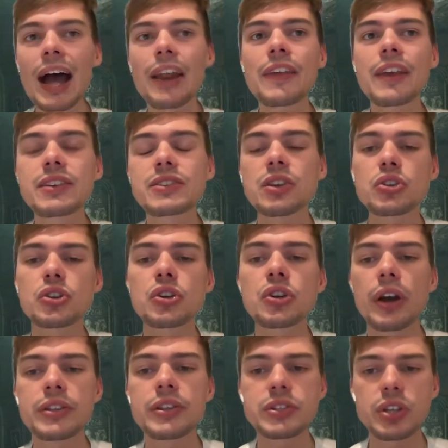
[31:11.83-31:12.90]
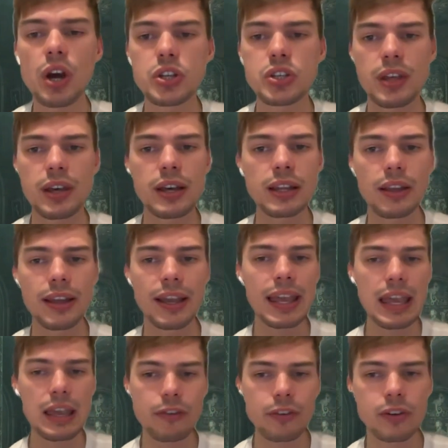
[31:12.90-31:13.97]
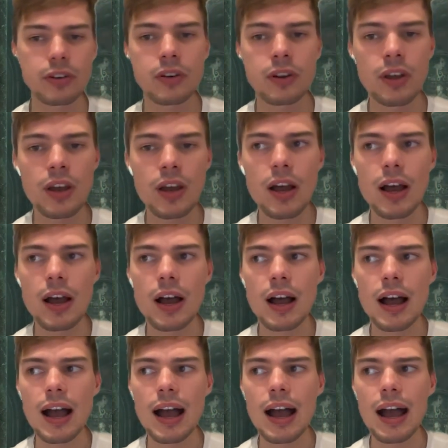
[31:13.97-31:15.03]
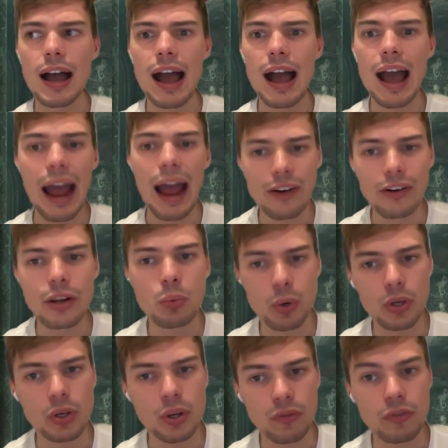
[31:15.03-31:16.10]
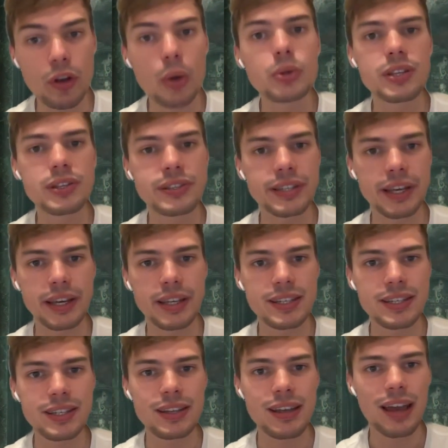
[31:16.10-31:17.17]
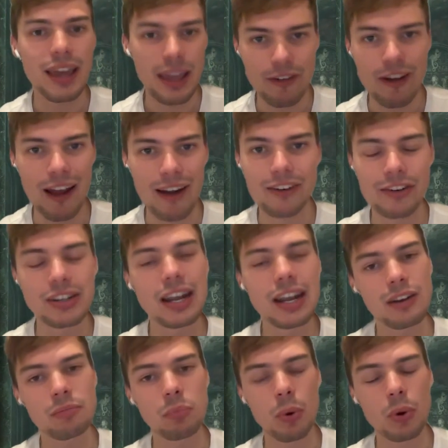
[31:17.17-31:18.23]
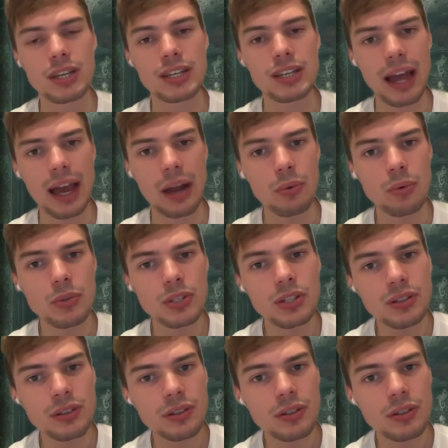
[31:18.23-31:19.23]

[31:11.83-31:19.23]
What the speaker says: I think it's such a nice touch that like even Harry wouldn't have noticed it if Hagrid hadn't pointed it out.